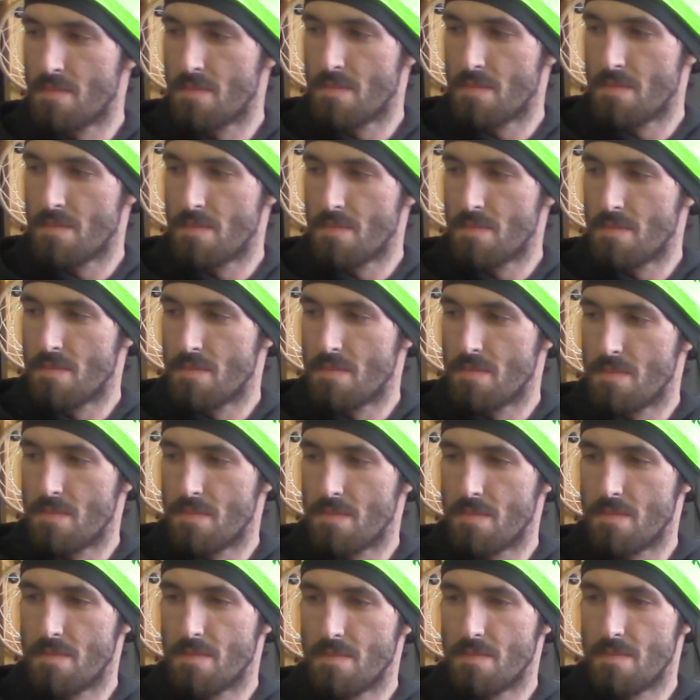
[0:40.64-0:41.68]

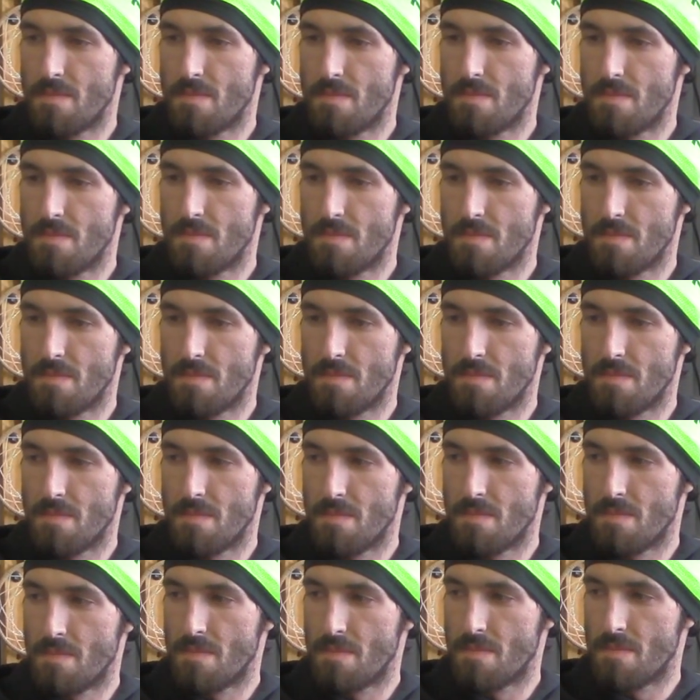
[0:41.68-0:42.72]

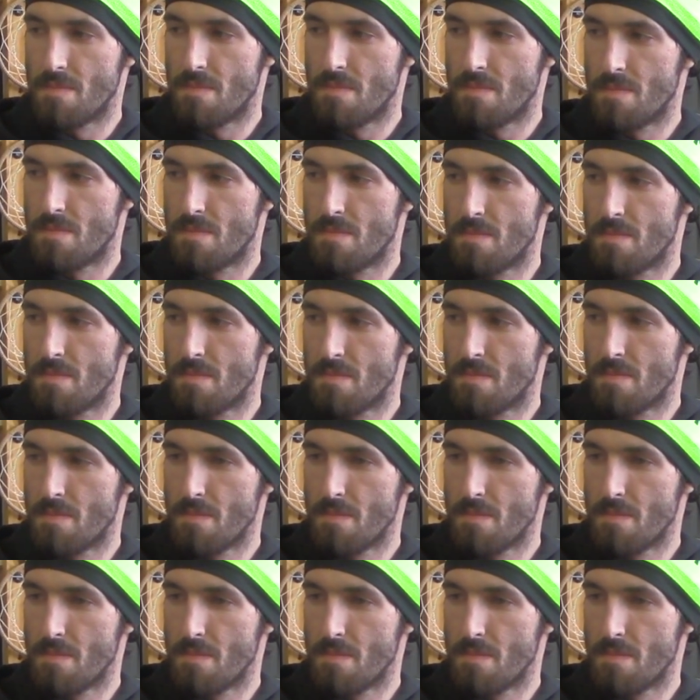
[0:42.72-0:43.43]
(silent)